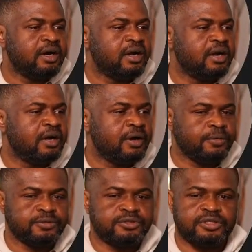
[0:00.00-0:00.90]
I'll
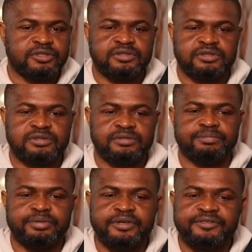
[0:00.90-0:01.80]
just
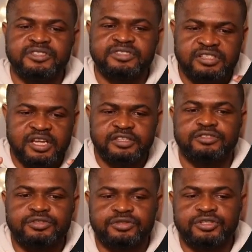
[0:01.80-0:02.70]
brief. This is an
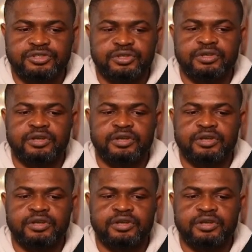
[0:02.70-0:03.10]
introduction.